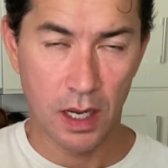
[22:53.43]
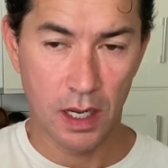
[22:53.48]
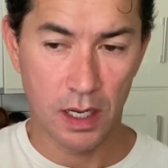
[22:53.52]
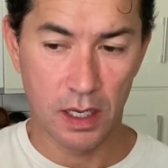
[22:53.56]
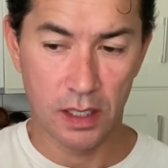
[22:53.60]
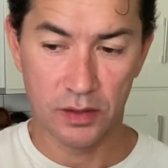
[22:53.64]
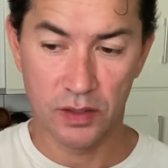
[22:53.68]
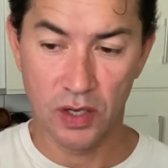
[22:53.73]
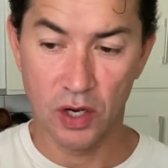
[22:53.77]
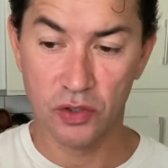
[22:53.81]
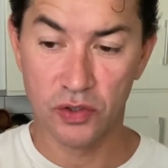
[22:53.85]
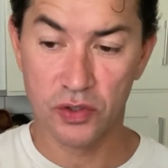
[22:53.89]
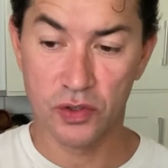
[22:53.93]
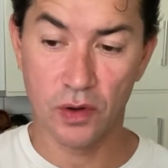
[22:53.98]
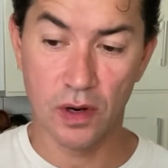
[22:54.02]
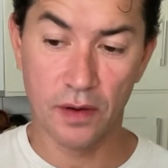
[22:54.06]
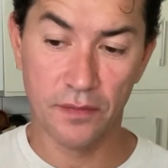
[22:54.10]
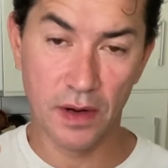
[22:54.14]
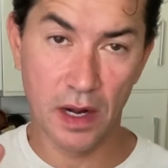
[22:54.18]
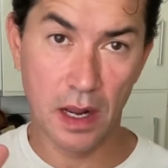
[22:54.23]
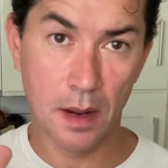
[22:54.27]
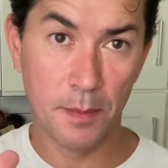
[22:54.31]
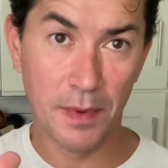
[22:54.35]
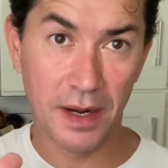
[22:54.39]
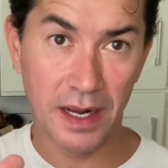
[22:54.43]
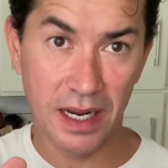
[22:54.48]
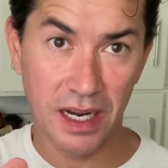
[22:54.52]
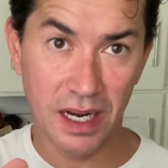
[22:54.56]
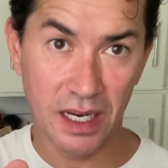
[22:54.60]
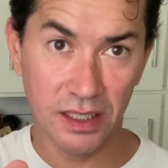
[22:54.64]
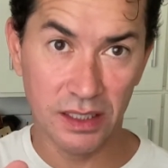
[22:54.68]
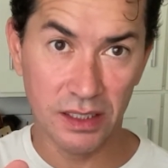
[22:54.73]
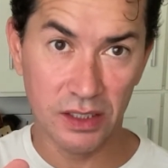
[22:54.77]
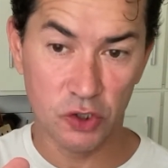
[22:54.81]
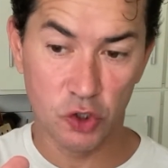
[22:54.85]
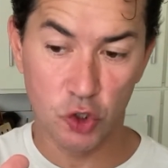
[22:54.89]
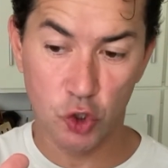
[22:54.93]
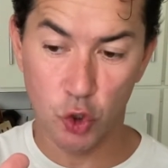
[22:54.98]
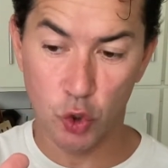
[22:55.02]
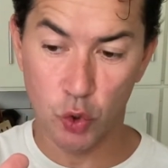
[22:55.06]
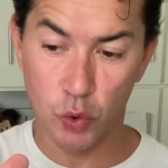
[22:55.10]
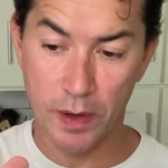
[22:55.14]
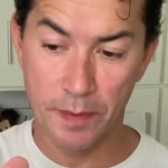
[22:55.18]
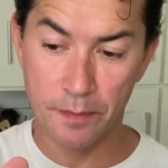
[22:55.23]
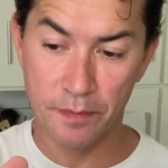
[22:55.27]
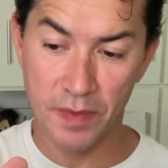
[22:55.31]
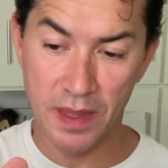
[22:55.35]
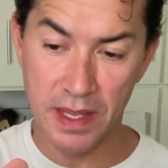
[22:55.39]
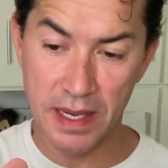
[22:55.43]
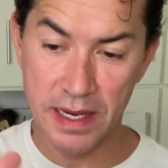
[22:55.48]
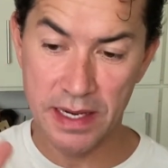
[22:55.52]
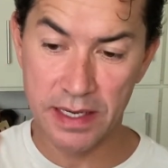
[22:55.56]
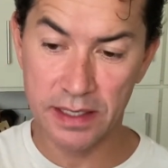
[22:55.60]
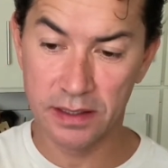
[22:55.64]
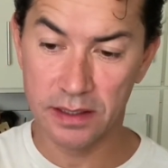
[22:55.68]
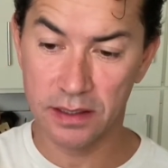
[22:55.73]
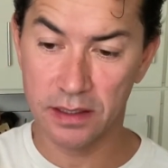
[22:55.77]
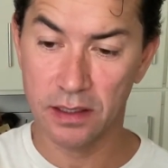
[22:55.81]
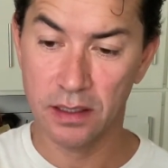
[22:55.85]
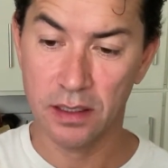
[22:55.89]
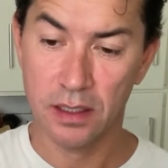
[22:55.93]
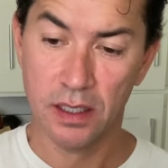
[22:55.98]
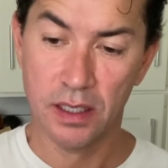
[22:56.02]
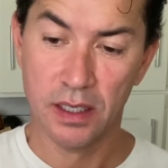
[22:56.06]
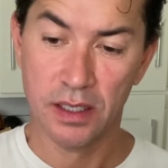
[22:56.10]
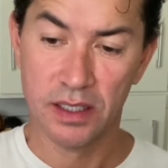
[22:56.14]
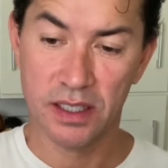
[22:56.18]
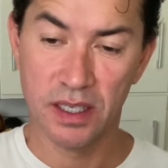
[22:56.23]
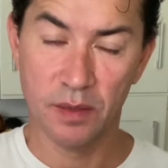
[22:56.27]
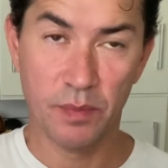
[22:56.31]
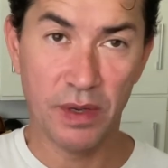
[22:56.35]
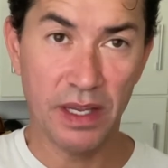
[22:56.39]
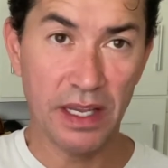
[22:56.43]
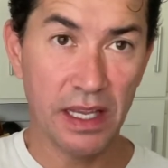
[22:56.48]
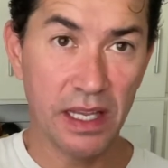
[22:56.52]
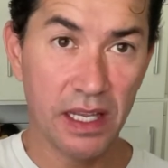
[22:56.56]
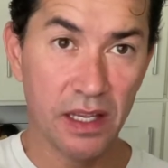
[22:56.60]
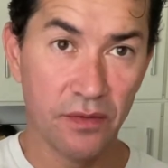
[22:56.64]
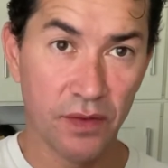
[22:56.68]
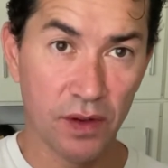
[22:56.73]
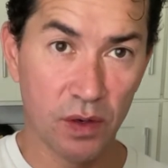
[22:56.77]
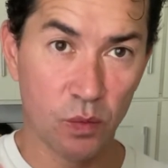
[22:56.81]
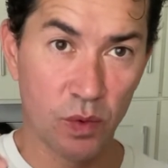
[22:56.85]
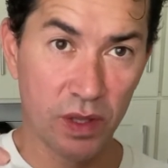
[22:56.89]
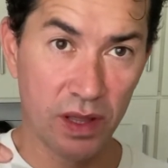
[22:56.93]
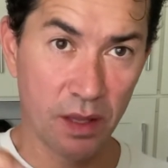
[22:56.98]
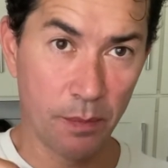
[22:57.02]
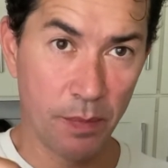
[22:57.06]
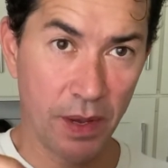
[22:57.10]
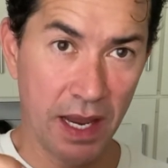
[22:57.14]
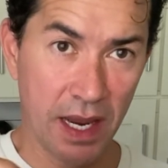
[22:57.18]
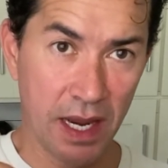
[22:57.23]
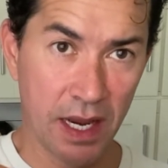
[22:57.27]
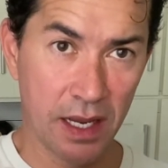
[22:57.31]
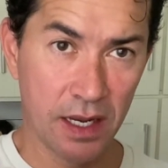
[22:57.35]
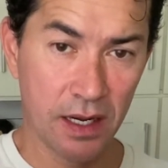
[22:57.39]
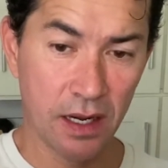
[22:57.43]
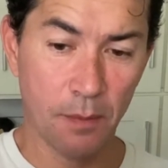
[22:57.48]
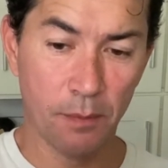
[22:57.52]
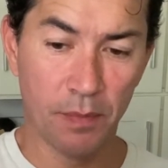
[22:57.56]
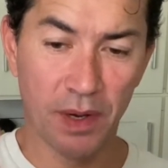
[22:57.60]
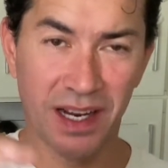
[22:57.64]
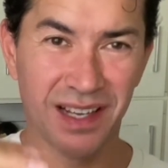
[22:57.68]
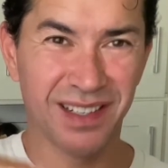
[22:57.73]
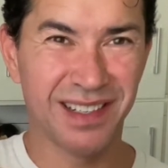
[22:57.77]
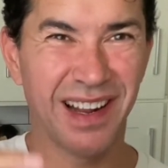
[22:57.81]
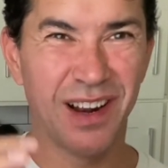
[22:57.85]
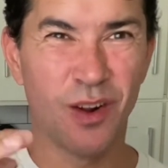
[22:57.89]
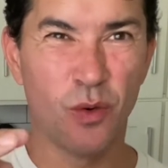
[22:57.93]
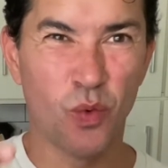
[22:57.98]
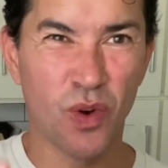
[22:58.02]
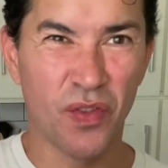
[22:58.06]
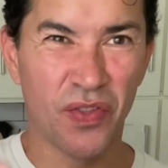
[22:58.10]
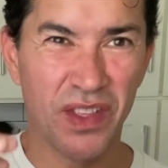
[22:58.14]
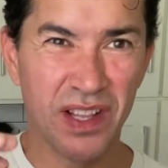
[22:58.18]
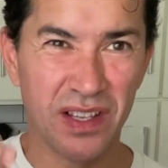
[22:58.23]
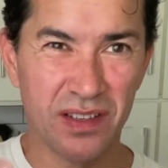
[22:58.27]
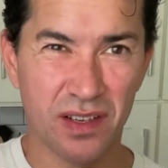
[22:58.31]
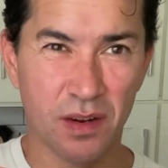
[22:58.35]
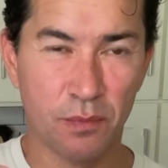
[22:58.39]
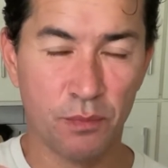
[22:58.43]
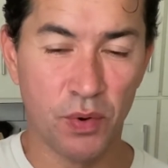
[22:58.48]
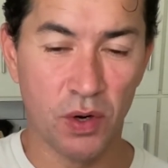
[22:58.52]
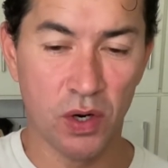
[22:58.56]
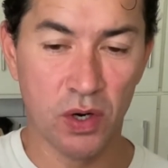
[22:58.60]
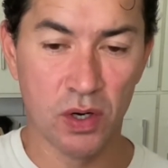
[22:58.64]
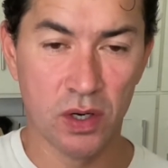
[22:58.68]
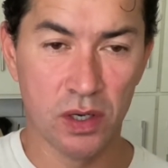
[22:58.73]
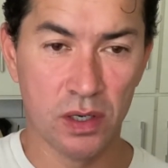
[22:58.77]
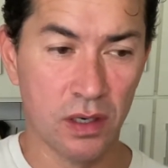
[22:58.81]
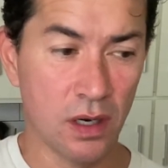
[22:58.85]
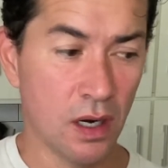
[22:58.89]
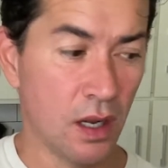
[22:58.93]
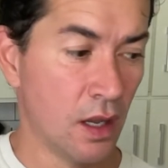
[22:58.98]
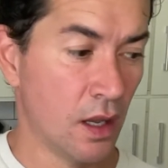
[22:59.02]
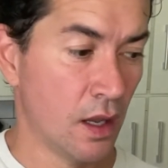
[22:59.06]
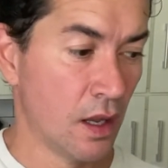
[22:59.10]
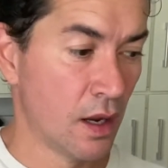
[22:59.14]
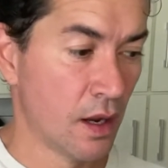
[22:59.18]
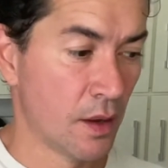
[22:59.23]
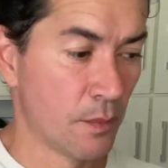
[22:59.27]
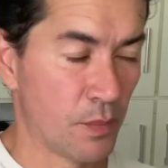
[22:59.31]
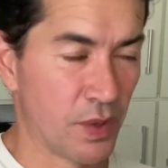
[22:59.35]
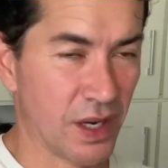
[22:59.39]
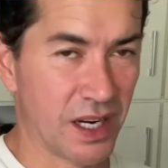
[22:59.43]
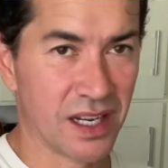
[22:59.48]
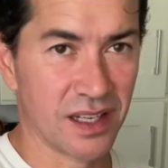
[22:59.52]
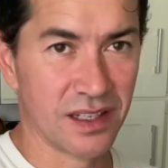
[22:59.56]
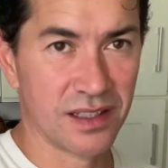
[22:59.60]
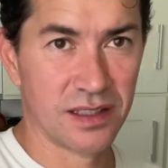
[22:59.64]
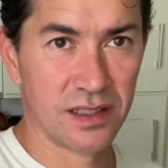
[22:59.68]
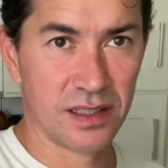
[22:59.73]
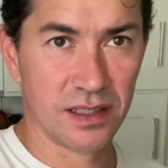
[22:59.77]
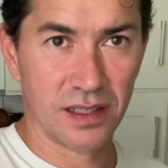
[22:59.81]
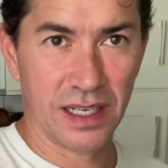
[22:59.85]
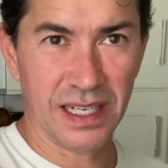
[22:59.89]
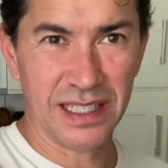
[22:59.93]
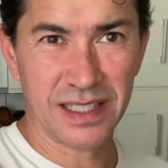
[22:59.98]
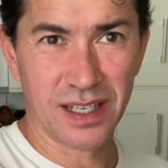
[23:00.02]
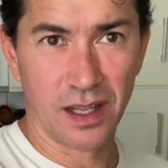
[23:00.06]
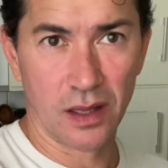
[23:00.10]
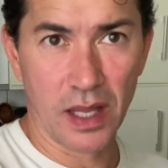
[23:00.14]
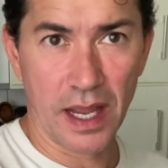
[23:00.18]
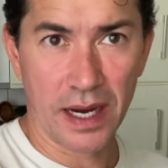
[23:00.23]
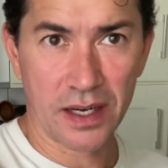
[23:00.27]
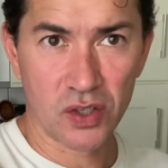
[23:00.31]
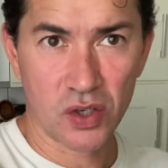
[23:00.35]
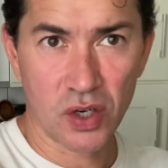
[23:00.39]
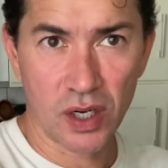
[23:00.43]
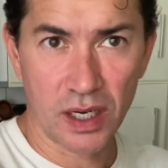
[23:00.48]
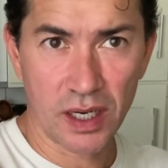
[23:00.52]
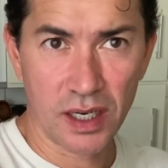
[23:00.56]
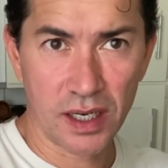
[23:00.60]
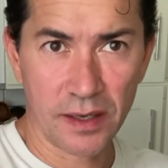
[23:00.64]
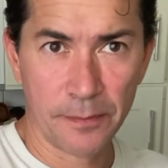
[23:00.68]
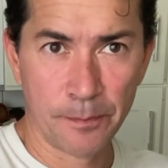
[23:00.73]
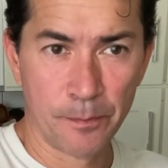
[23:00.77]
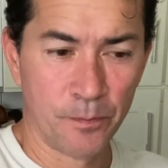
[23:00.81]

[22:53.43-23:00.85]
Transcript: toaster oven, I'm gonna trim these to be even with the pan because I don't want this to burn because it's electric